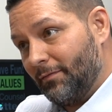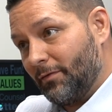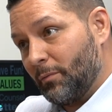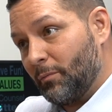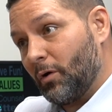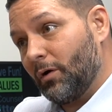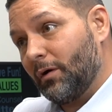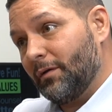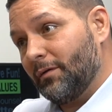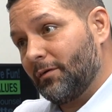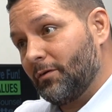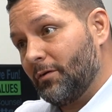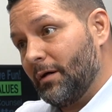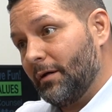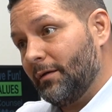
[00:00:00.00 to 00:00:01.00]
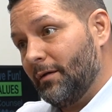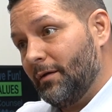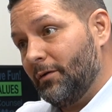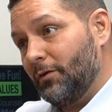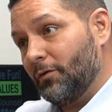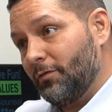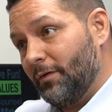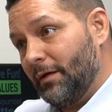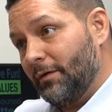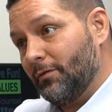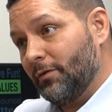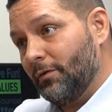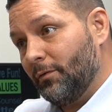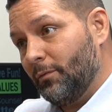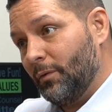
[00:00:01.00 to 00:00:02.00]
if the market's corrected in your
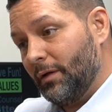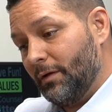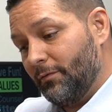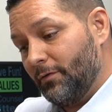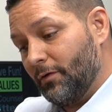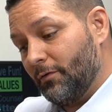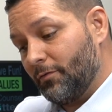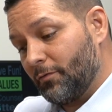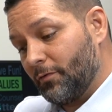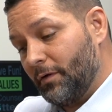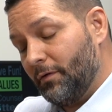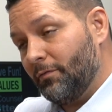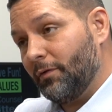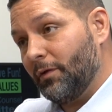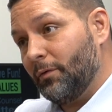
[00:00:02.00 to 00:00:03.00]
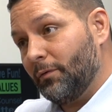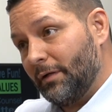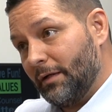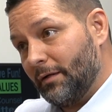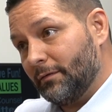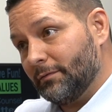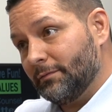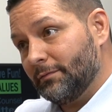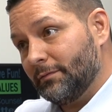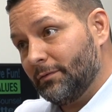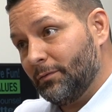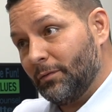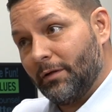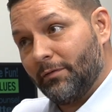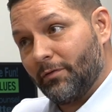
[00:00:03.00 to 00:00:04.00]
favor, we give you a free float down
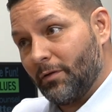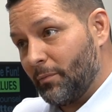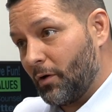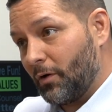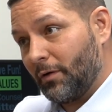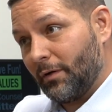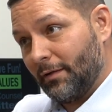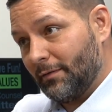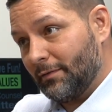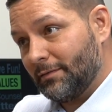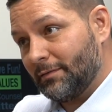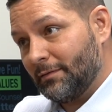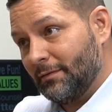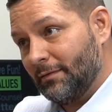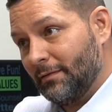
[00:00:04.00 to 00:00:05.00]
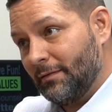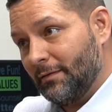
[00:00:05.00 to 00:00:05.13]
to whatever the market is.